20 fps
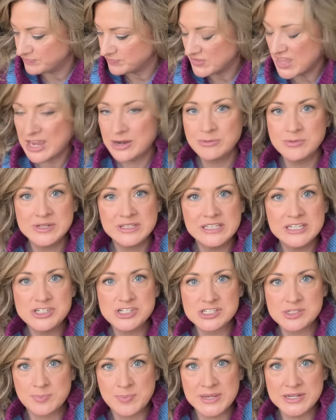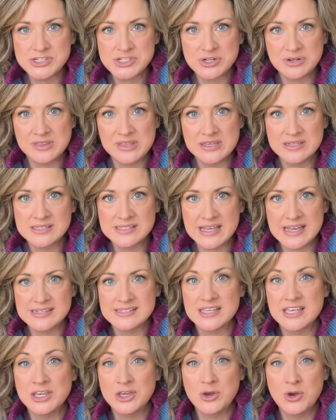I really just picture this as
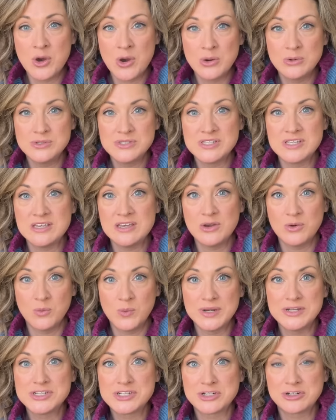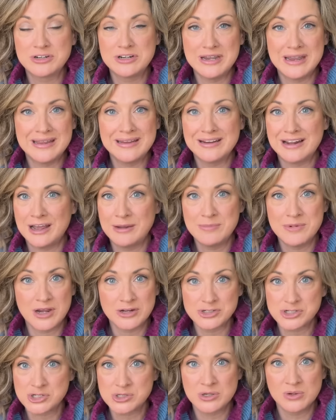a cozy winter knit. I'm
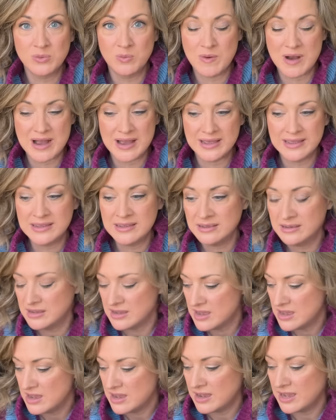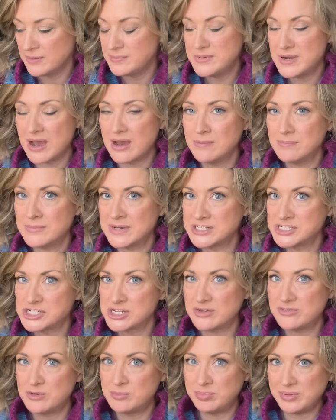not sure why. I'm not much
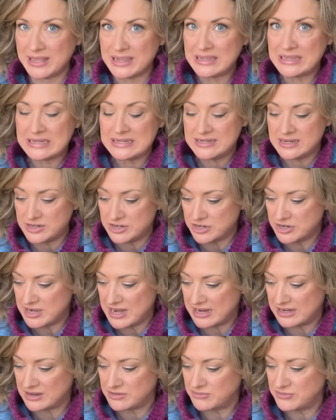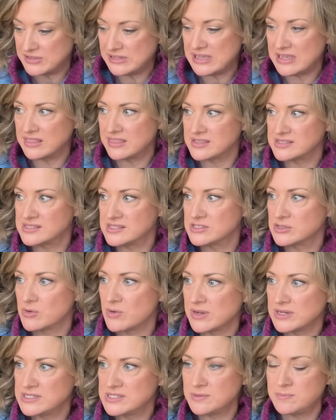of a blanket knitter, and I feel like this is
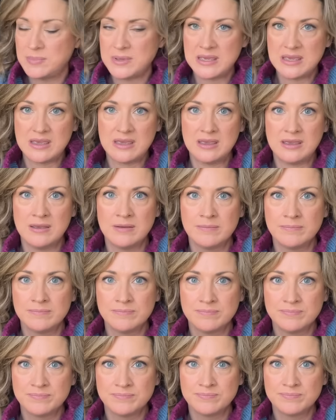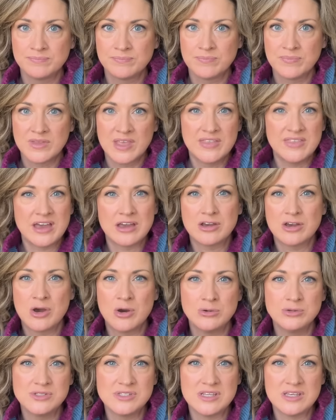going to be that
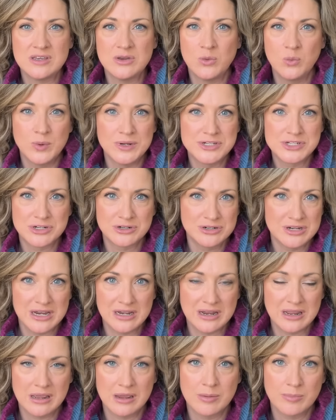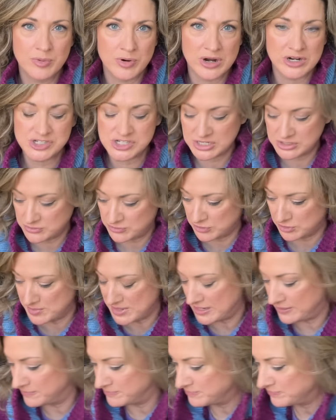cozy winter knitting project for
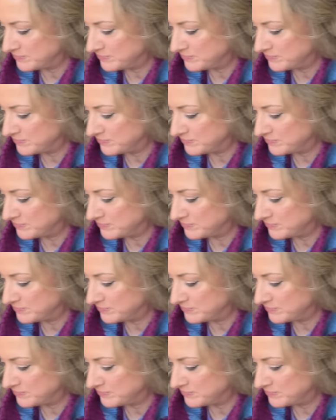me.